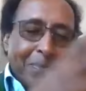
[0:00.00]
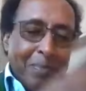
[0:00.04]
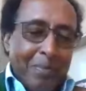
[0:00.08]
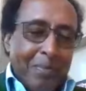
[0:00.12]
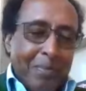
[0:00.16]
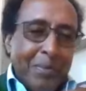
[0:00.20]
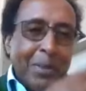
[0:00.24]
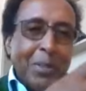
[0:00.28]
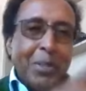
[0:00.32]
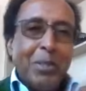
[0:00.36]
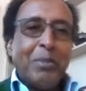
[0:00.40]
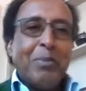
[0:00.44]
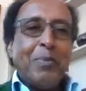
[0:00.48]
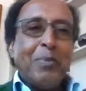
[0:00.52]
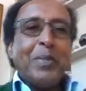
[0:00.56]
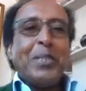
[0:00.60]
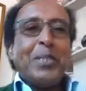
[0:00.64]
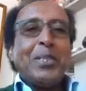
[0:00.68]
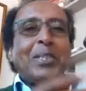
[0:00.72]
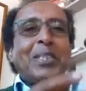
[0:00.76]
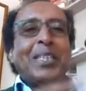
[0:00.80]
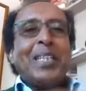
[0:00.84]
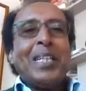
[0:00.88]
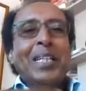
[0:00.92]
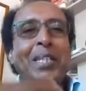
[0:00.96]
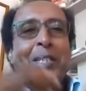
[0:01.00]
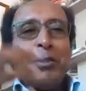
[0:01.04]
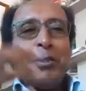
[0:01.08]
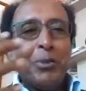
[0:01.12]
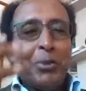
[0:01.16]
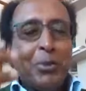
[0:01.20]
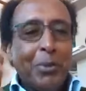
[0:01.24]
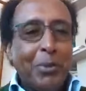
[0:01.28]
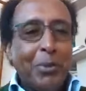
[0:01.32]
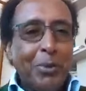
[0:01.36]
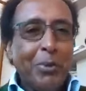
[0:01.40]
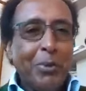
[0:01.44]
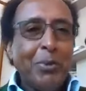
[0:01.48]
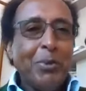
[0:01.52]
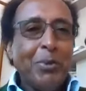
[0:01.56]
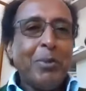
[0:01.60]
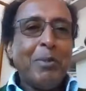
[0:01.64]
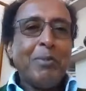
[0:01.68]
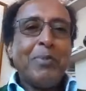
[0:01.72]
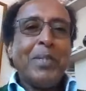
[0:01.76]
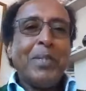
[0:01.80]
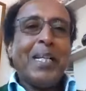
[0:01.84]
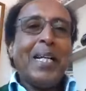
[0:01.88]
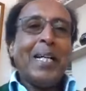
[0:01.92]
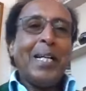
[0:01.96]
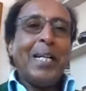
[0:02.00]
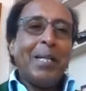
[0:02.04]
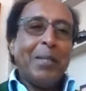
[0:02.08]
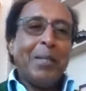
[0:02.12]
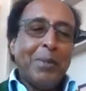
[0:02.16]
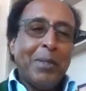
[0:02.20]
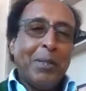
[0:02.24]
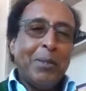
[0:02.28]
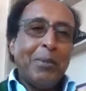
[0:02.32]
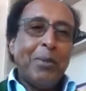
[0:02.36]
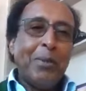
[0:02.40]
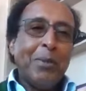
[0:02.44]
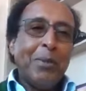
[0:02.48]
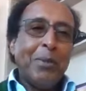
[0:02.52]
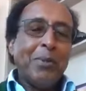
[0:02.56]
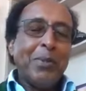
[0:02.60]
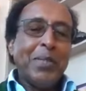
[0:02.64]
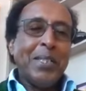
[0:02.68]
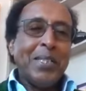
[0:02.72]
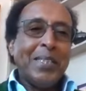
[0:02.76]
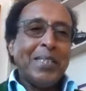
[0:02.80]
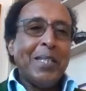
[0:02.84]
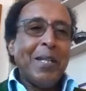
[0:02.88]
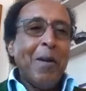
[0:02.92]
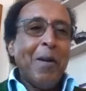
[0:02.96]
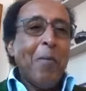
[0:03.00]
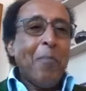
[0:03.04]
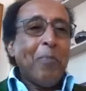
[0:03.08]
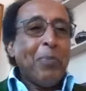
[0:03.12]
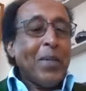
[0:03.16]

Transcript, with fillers: means of exchange or unit of account and all these.